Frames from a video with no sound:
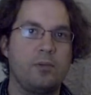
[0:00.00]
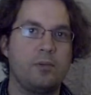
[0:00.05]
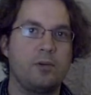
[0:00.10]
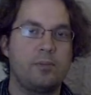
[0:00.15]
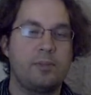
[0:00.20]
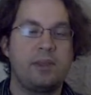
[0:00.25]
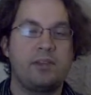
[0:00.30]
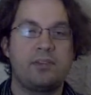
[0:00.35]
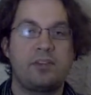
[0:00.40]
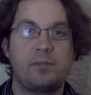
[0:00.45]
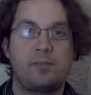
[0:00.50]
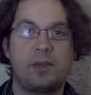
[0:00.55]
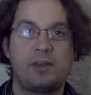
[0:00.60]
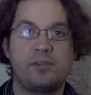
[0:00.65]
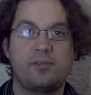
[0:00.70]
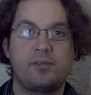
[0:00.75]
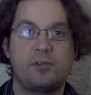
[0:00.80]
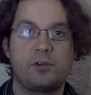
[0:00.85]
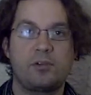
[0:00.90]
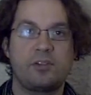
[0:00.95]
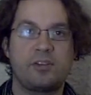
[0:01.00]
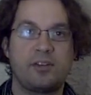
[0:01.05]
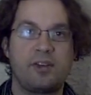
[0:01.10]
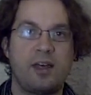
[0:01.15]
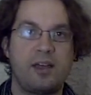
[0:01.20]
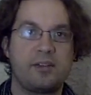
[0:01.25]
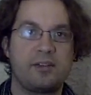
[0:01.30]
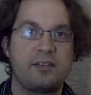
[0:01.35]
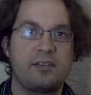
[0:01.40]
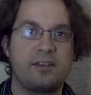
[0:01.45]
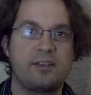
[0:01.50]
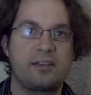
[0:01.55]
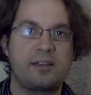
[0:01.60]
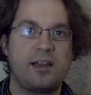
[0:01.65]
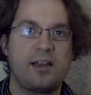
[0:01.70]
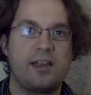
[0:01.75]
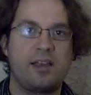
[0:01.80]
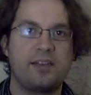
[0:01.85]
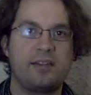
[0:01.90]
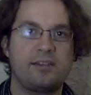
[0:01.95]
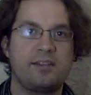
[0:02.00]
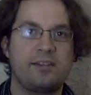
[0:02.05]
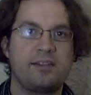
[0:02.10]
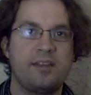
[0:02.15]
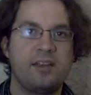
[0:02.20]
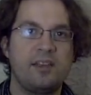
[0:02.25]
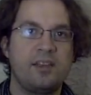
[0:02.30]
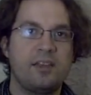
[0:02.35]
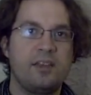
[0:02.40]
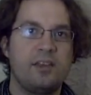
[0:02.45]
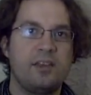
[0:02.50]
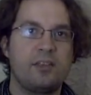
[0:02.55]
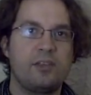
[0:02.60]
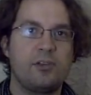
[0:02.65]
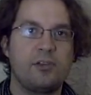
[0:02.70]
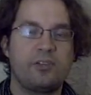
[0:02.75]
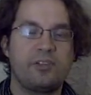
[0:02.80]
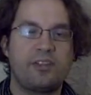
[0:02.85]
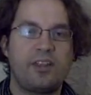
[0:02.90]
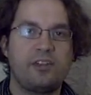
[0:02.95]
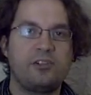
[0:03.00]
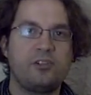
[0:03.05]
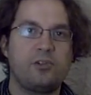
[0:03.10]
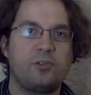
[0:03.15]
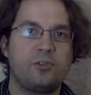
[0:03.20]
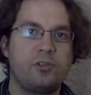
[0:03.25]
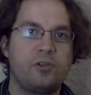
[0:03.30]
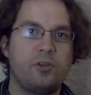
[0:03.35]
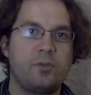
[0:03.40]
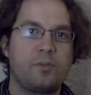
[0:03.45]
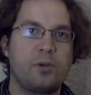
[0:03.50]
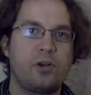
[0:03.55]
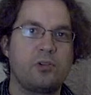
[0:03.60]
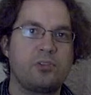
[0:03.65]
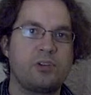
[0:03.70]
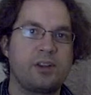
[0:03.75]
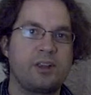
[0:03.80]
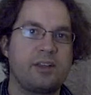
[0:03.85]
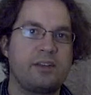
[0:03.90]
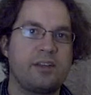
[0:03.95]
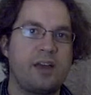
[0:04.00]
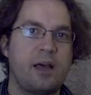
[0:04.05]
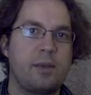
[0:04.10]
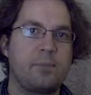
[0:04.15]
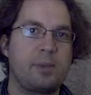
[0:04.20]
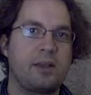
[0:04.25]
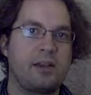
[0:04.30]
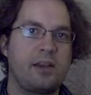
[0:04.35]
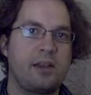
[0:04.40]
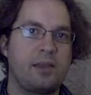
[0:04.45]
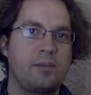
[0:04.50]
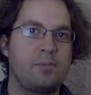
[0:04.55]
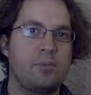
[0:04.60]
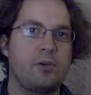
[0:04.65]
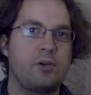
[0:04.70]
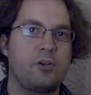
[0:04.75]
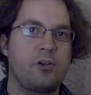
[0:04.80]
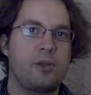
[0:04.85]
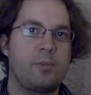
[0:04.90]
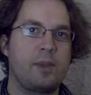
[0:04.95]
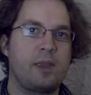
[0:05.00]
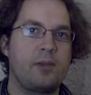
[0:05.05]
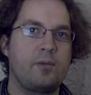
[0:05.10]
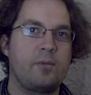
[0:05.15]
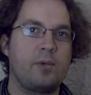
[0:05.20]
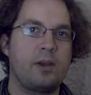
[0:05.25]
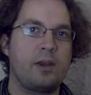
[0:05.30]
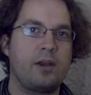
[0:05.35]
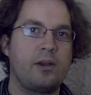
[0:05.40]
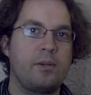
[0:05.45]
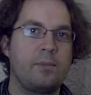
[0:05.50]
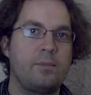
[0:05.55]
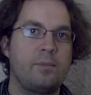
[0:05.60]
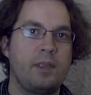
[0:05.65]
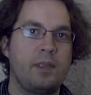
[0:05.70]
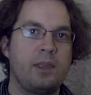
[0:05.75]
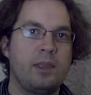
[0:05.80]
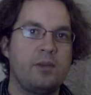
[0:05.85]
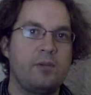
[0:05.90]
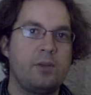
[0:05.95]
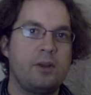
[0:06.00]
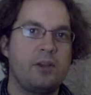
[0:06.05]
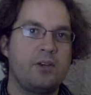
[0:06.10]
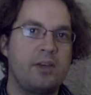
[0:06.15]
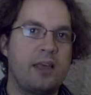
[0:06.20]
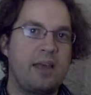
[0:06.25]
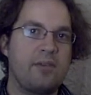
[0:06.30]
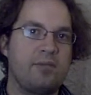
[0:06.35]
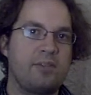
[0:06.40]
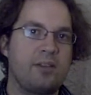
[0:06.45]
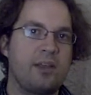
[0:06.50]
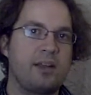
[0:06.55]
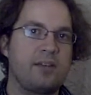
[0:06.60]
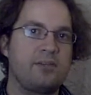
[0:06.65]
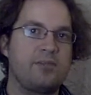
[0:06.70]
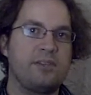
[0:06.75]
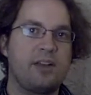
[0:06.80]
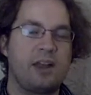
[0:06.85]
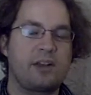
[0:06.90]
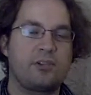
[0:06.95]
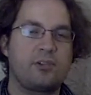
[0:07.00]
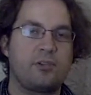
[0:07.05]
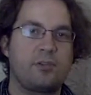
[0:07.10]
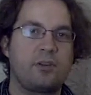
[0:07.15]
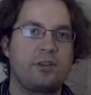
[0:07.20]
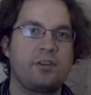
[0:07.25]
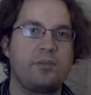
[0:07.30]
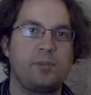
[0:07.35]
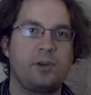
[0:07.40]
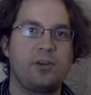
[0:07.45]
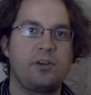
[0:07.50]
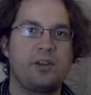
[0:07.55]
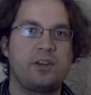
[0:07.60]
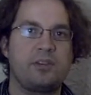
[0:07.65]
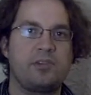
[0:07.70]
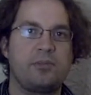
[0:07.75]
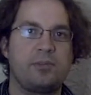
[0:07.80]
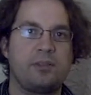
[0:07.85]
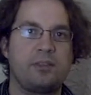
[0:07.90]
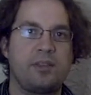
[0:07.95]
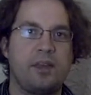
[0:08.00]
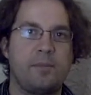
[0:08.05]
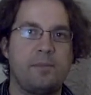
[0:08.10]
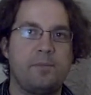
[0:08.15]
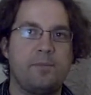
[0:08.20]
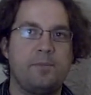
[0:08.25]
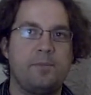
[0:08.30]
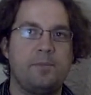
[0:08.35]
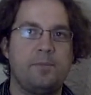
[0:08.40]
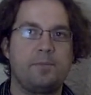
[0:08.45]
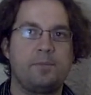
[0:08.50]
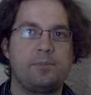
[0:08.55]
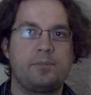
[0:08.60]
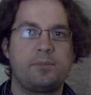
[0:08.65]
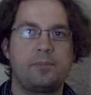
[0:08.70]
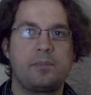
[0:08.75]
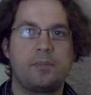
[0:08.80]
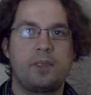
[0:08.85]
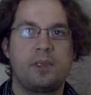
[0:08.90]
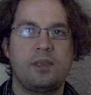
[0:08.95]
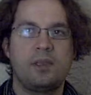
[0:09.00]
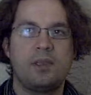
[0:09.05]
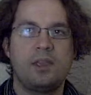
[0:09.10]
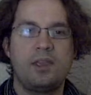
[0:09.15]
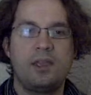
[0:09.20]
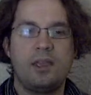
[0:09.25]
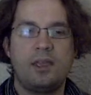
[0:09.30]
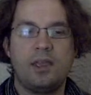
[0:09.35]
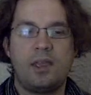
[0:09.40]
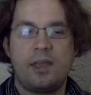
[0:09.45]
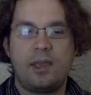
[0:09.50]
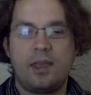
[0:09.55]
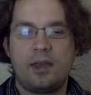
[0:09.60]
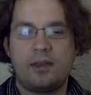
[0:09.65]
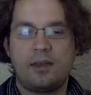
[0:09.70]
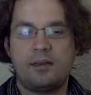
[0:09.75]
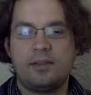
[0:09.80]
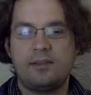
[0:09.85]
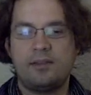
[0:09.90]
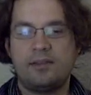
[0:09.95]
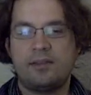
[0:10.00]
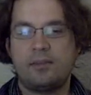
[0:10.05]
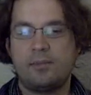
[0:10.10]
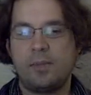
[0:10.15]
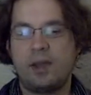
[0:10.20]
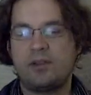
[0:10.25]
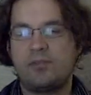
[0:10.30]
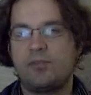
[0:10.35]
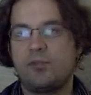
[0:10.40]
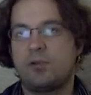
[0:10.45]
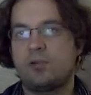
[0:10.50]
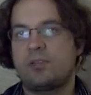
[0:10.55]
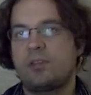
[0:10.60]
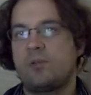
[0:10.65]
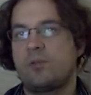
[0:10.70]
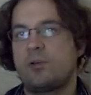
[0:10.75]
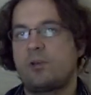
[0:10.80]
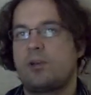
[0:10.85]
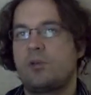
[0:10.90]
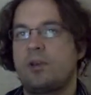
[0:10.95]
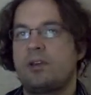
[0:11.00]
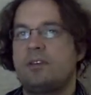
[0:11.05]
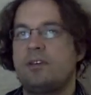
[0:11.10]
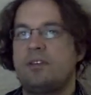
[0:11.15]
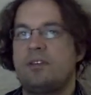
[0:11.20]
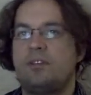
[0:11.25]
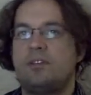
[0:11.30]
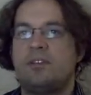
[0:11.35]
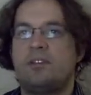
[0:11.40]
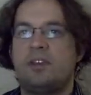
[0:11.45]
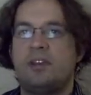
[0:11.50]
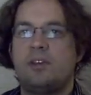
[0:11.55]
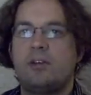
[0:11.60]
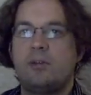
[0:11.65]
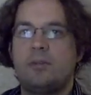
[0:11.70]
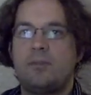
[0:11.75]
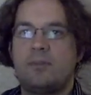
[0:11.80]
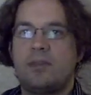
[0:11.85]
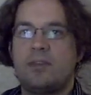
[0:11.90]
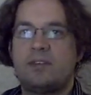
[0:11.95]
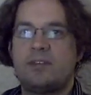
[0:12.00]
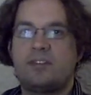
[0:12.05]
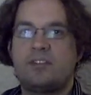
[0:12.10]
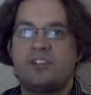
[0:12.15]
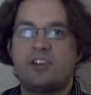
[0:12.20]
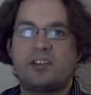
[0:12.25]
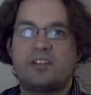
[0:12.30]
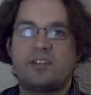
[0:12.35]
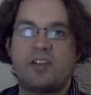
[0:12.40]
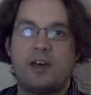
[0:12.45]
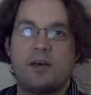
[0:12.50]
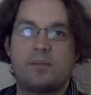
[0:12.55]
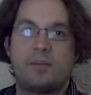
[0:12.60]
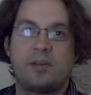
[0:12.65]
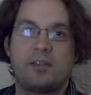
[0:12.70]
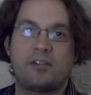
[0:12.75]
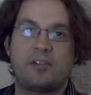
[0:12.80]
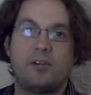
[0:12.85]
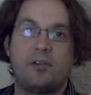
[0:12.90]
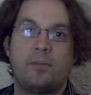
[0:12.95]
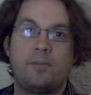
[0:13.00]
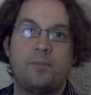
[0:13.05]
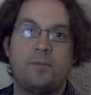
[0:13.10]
We'll be using metaphors a lot in this class. They're essential to approaching a topic like programming where we don't have a lot of natural experience with them. And the metaphor that we're going to use here is a jigsaw puzzle.